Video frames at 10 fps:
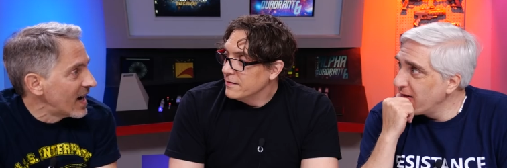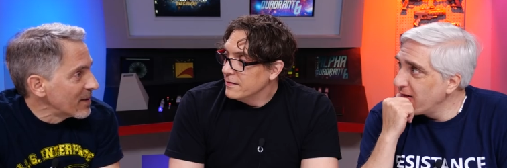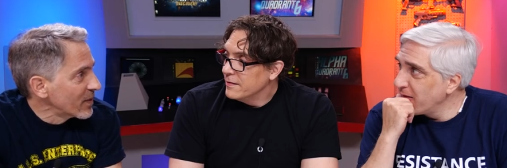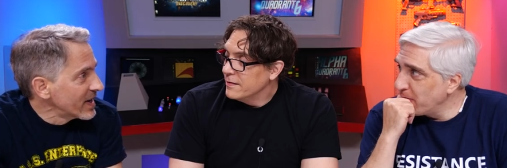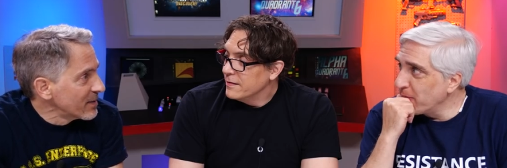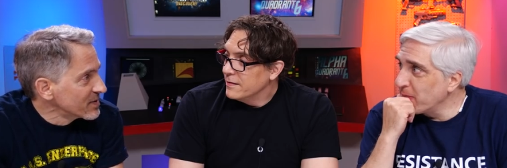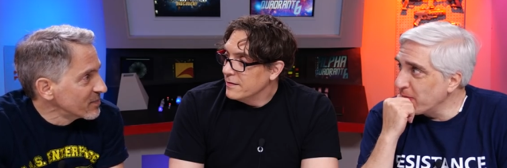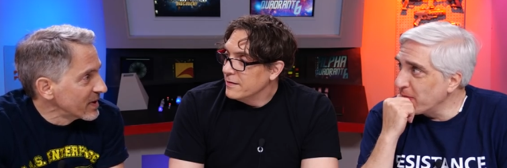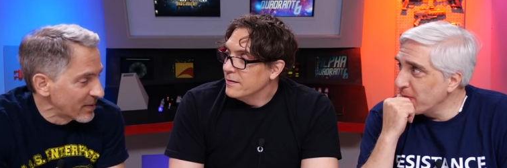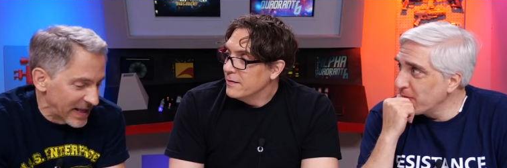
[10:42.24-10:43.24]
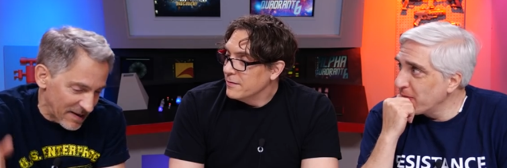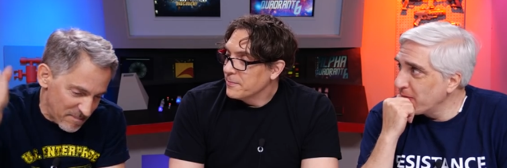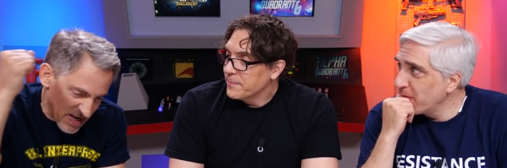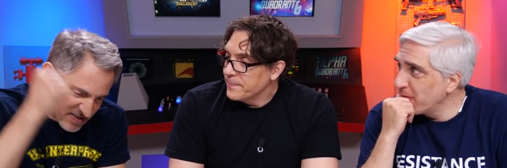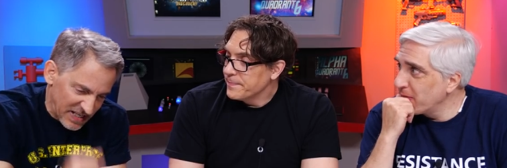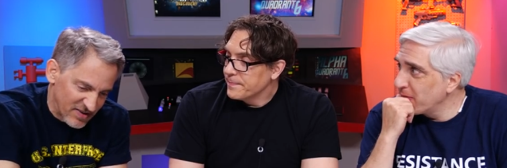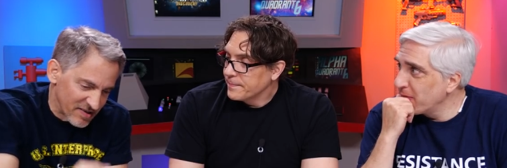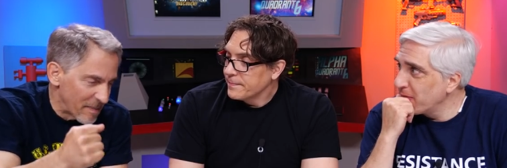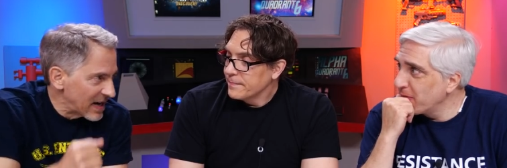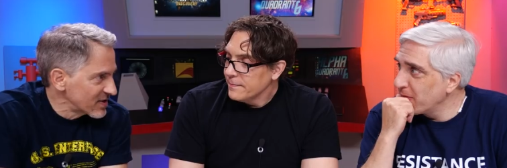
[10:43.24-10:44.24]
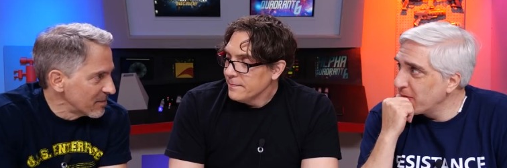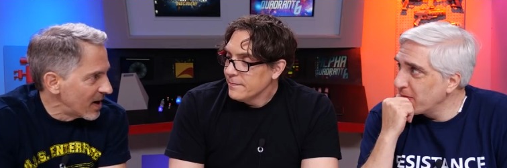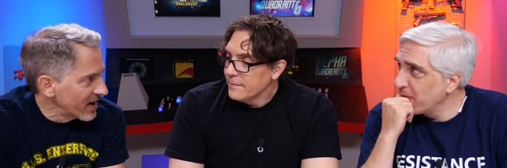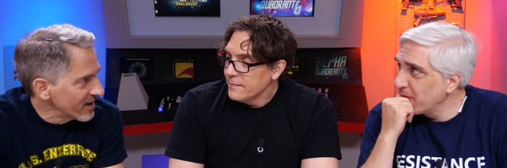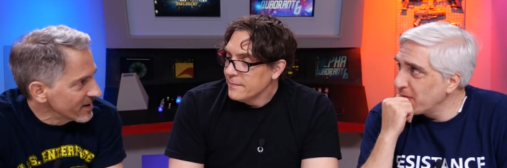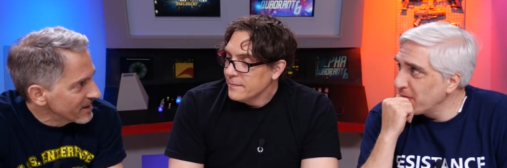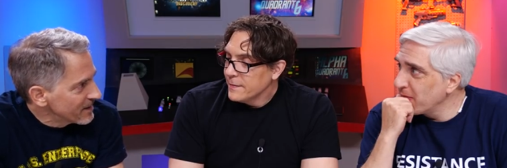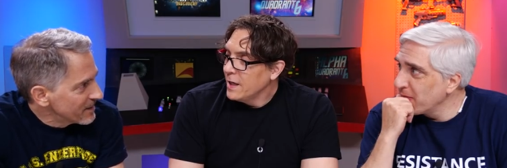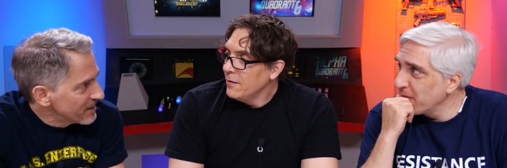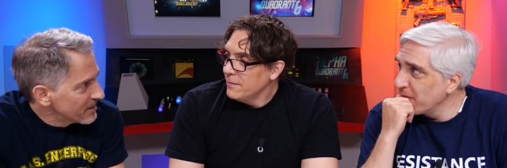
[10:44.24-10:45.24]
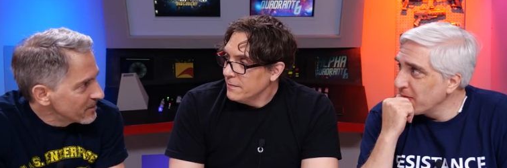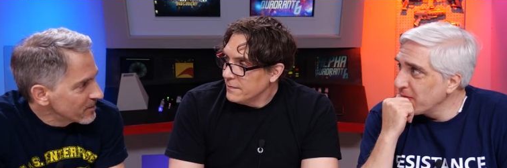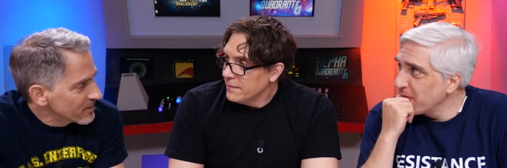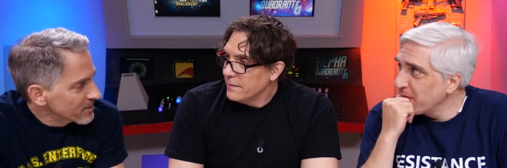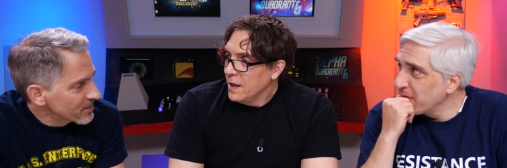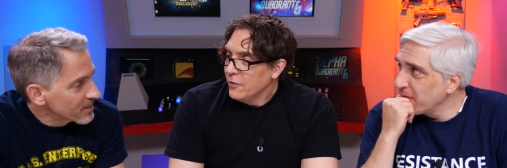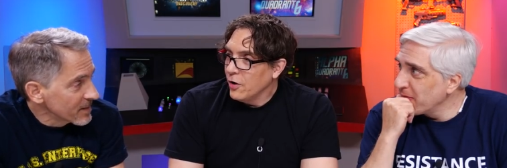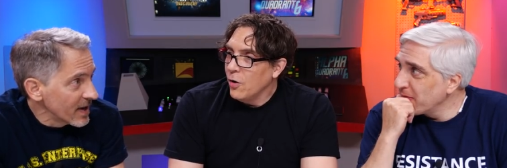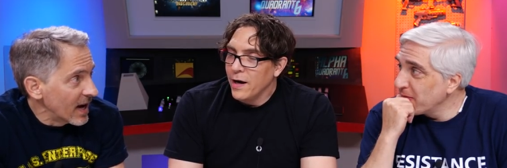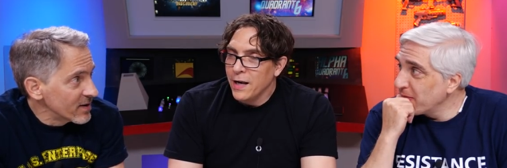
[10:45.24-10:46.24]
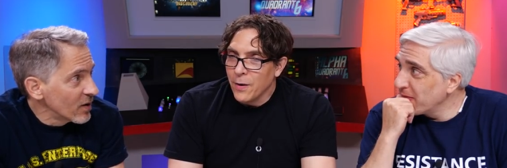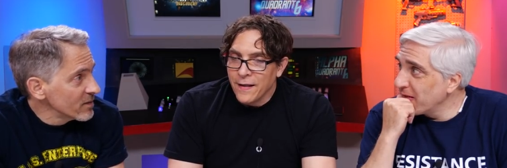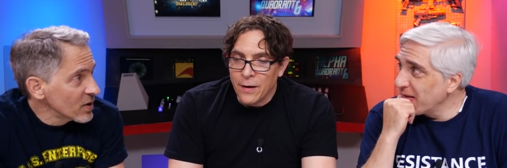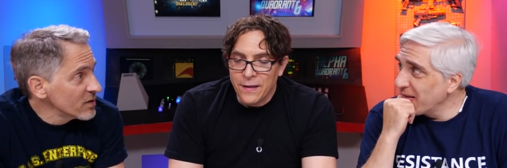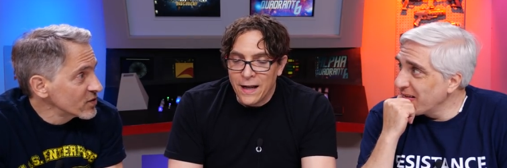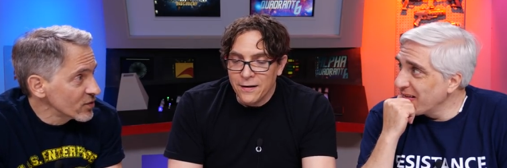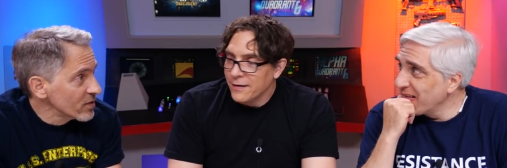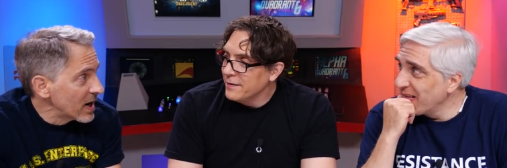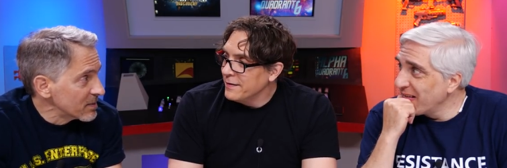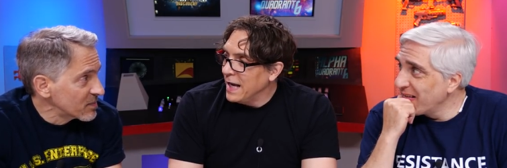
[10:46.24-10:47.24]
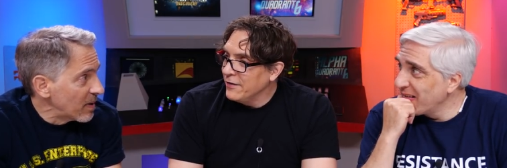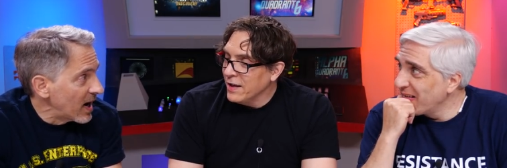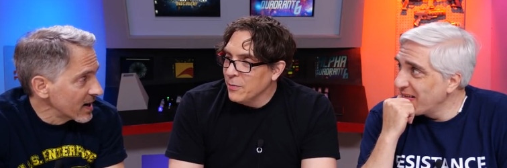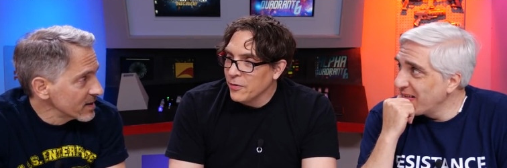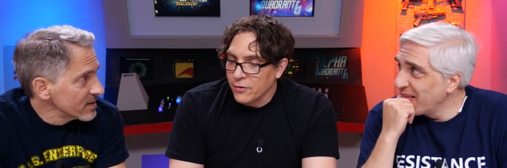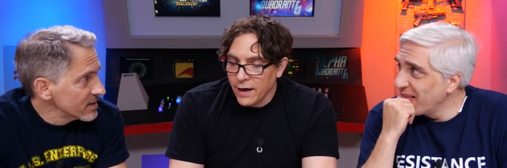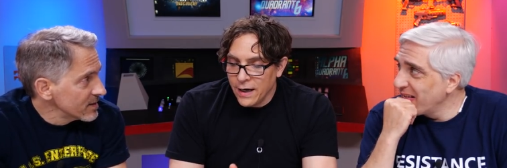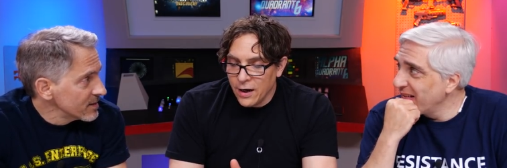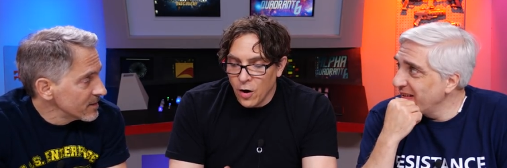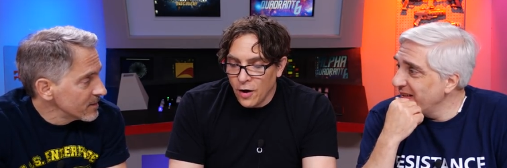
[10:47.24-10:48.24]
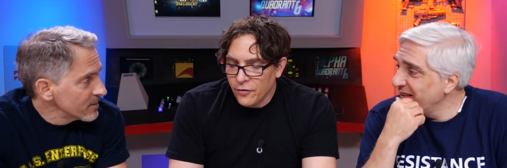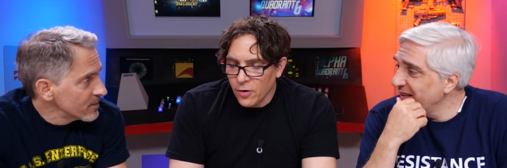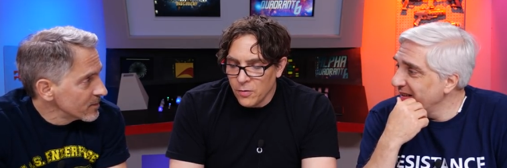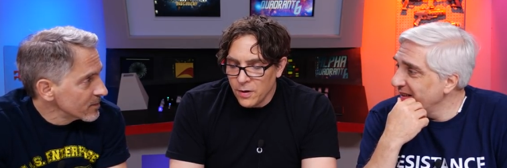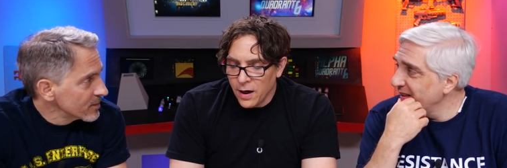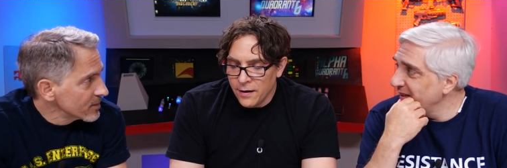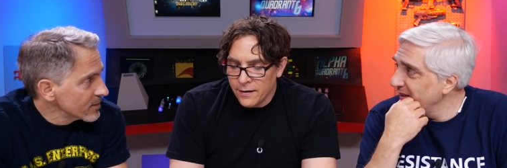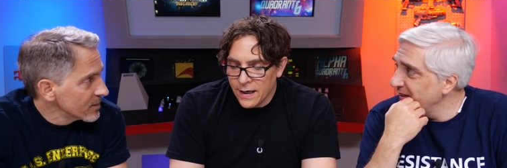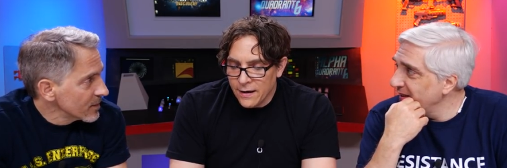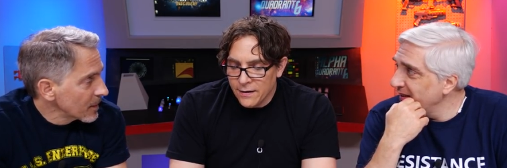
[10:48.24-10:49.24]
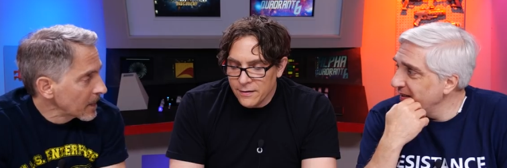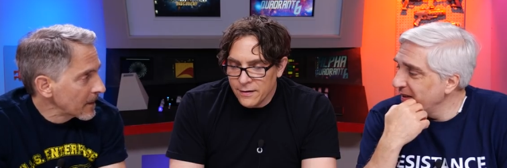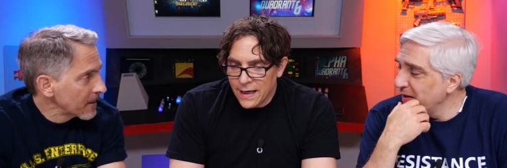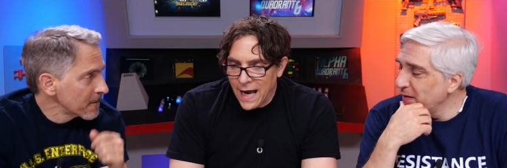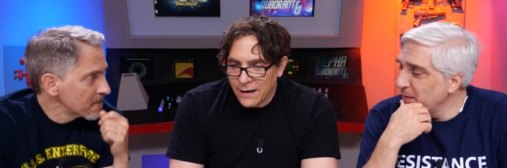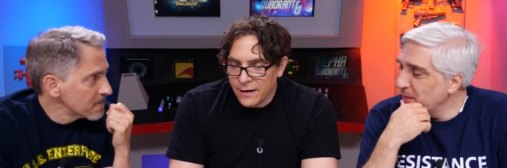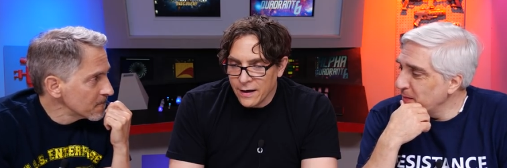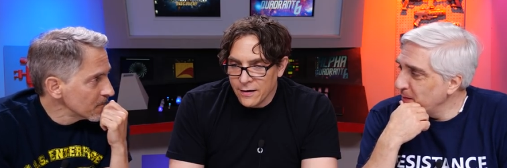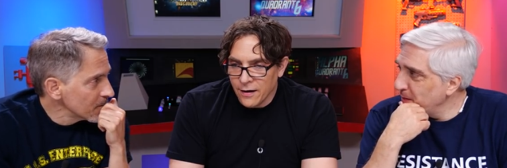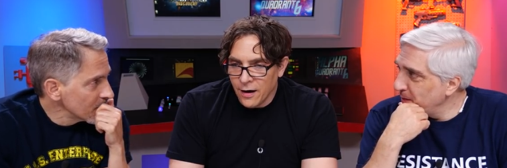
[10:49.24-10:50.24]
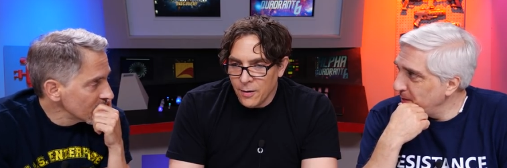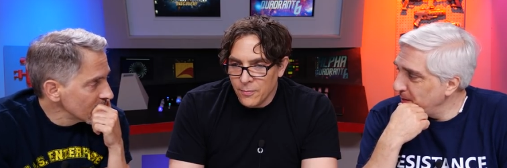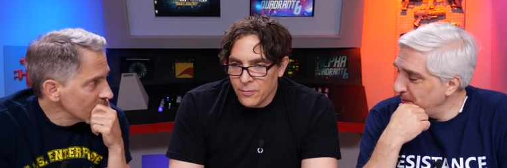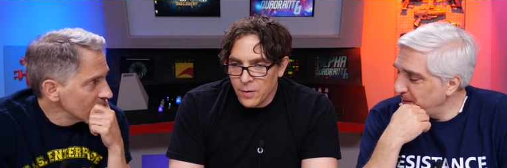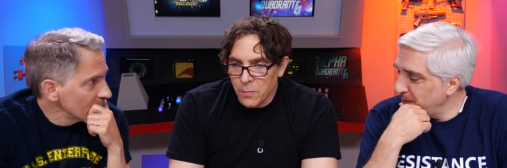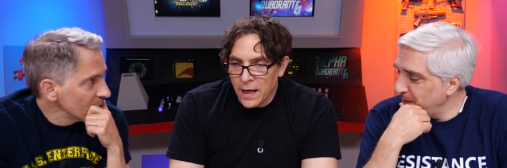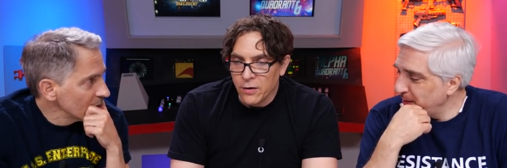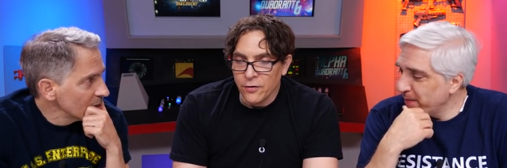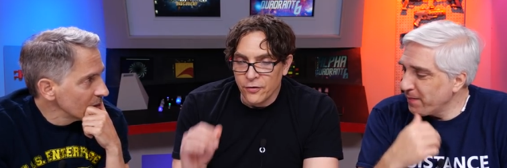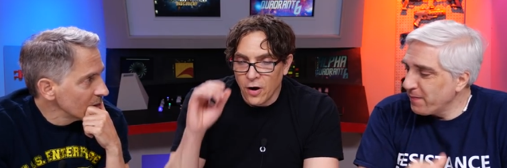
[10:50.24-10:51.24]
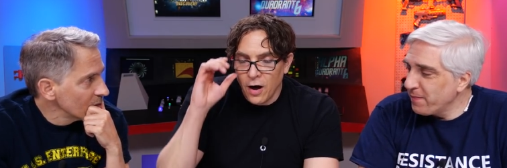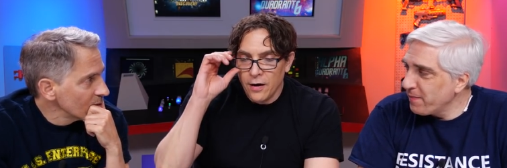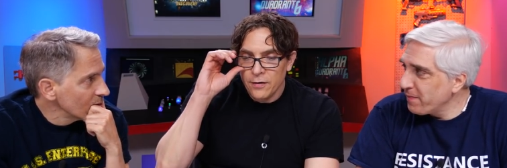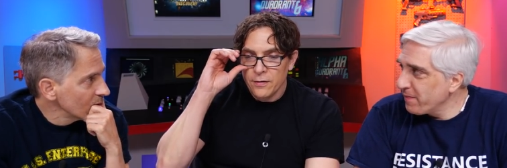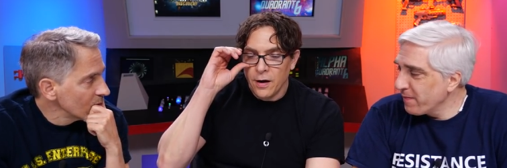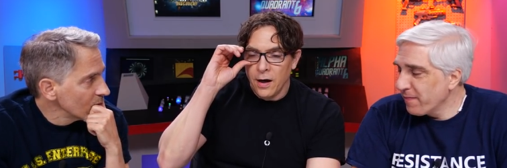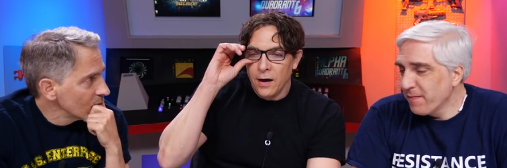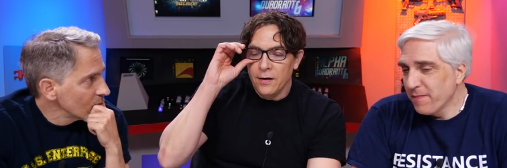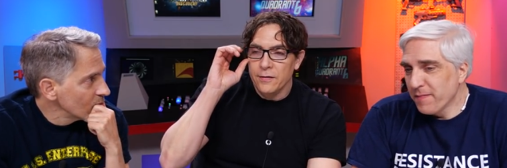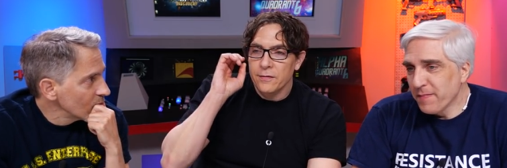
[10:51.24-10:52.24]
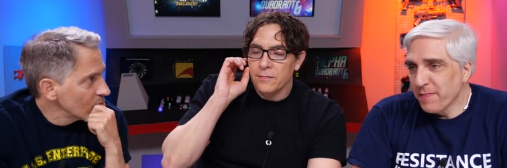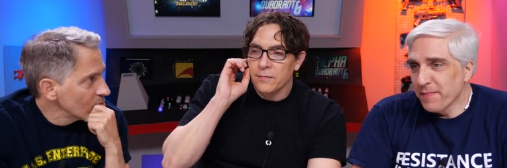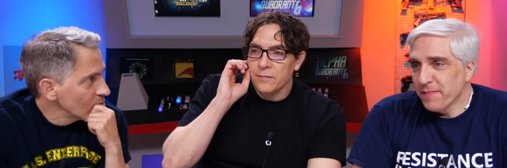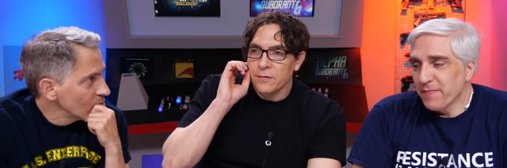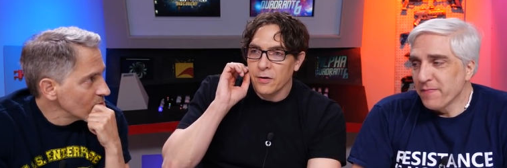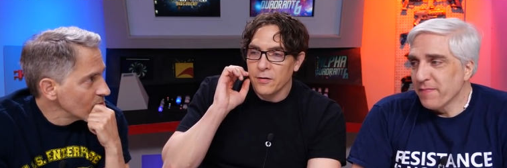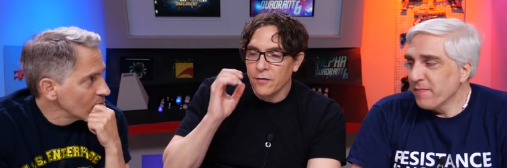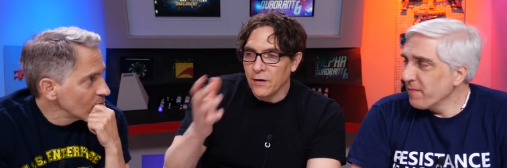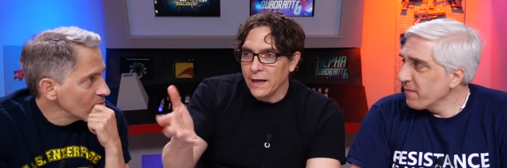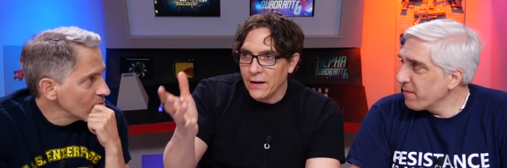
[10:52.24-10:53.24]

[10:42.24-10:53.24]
Speaker 1: when he was mm-hmm. when he got pissed and he smashed the monitor. Yep. So yeah, anyway, don't, that, don't that, that scene
Speaker 2: was great, and also uh, the the acting um, when Michael saw uh, her, her friend get